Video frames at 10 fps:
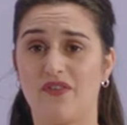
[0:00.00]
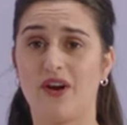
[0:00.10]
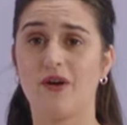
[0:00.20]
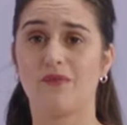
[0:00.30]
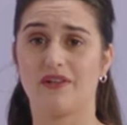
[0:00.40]

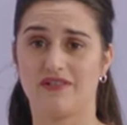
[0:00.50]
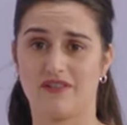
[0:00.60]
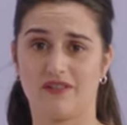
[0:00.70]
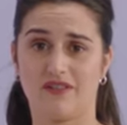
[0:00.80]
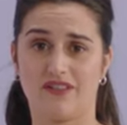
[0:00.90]
very
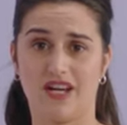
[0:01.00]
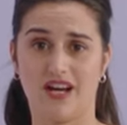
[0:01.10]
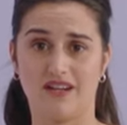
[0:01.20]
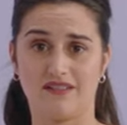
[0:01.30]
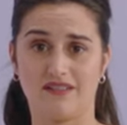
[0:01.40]
pleasant on the
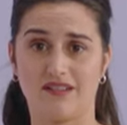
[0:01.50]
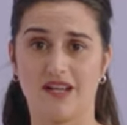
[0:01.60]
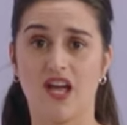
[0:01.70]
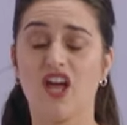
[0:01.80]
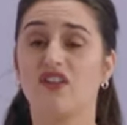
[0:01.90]
eyes.
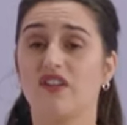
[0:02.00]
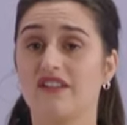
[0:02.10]
The